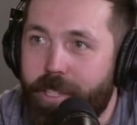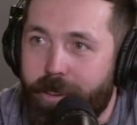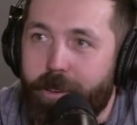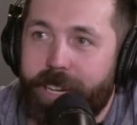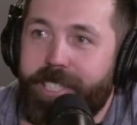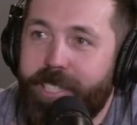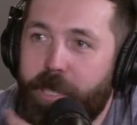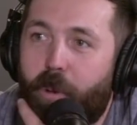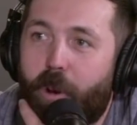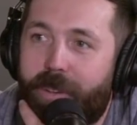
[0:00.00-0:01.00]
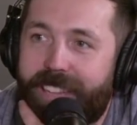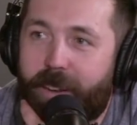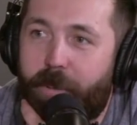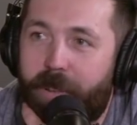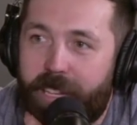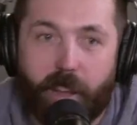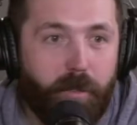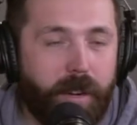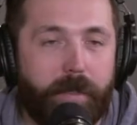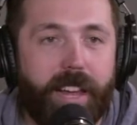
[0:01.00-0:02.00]
During a question of sport, when they come up with a
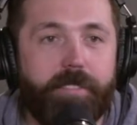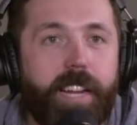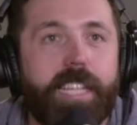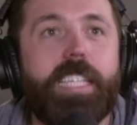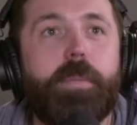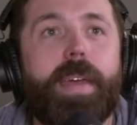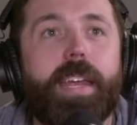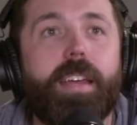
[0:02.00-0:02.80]
golf one, I'm like, right, this is me.